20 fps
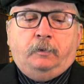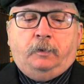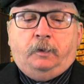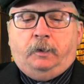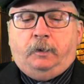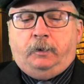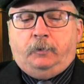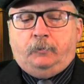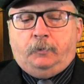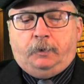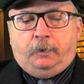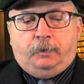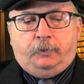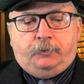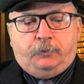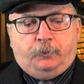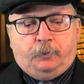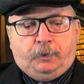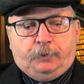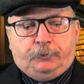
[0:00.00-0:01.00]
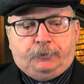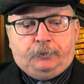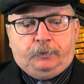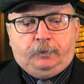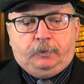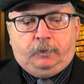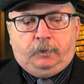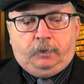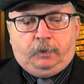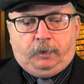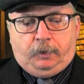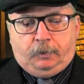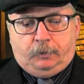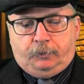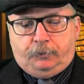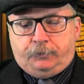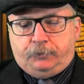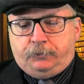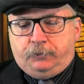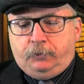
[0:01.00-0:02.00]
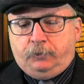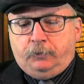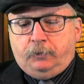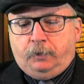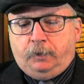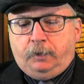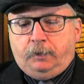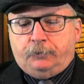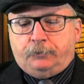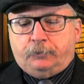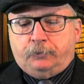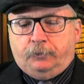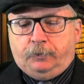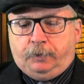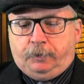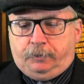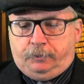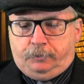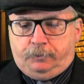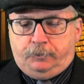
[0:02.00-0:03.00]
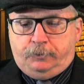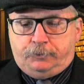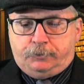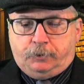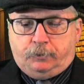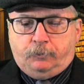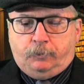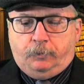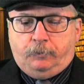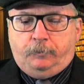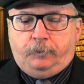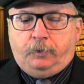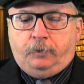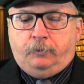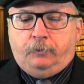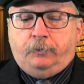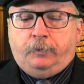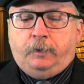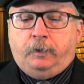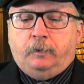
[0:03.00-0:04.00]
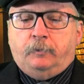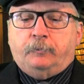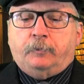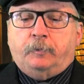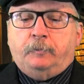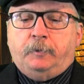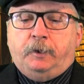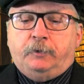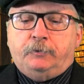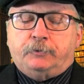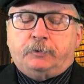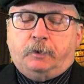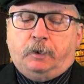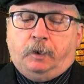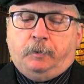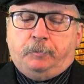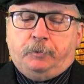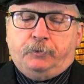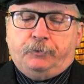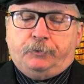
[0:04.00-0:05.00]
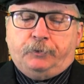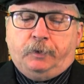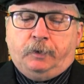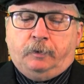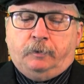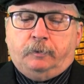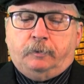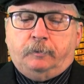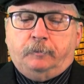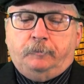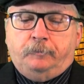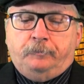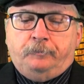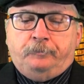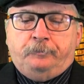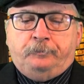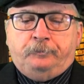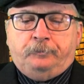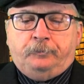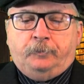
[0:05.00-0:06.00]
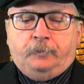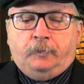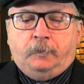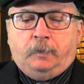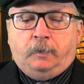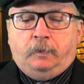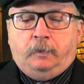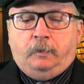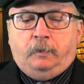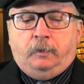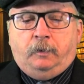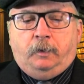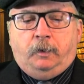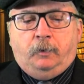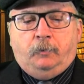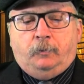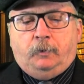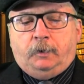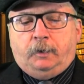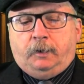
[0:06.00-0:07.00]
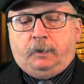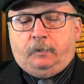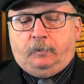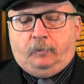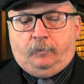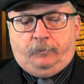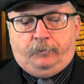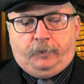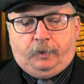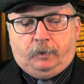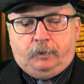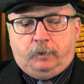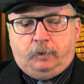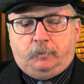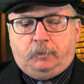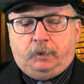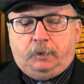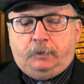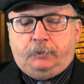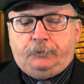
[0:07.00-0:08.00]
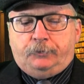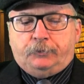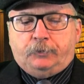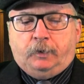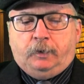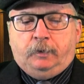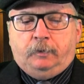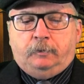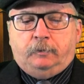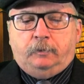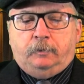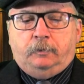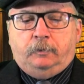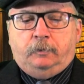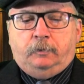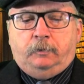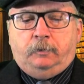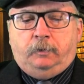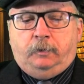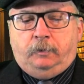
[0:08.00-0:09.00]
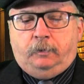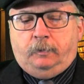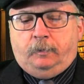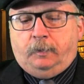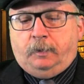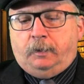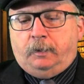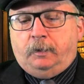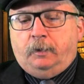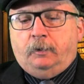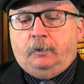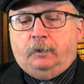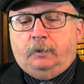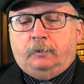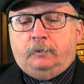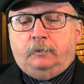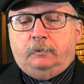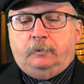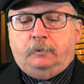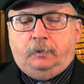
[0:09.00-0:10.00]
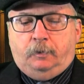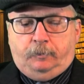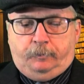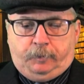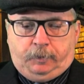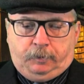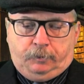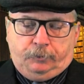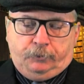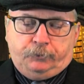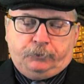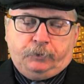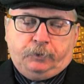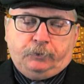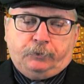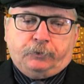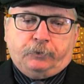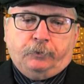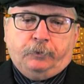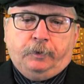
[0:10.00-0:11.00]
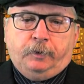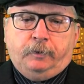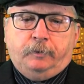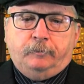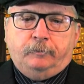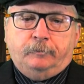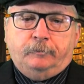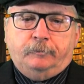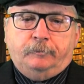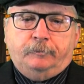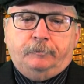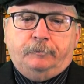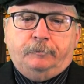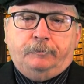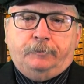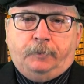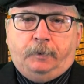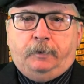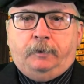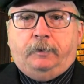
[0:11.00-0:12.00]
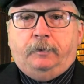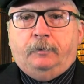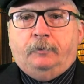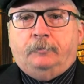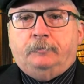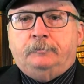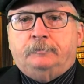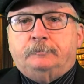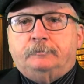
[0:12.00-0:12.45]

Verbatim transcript: Anyone interested in English Tudor history should review the information I present. It will add valuable insight into that era of English history. Thank you.